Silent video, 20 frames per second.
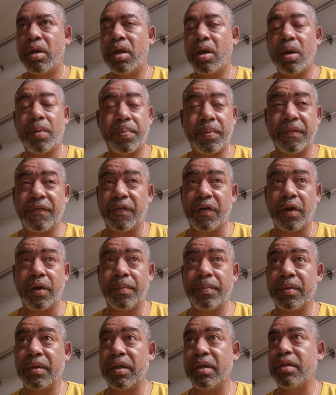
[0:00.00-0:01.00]
Or
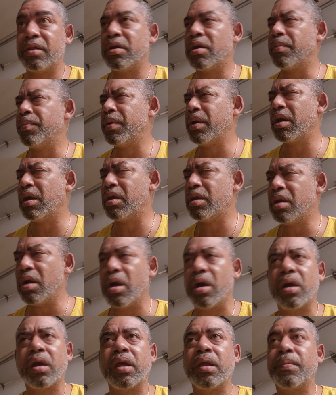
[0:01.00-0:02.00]
proverbially, there'll be a
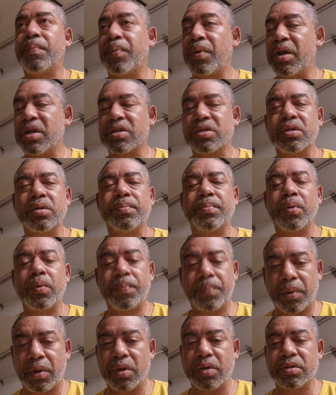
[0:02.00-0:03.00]
young, impressionable
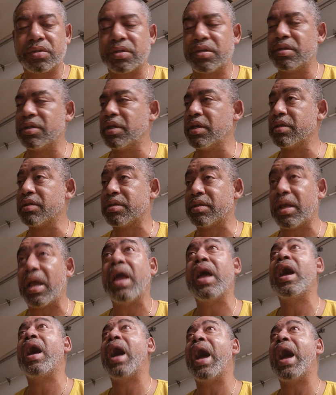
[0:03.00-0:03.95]
person that'll say,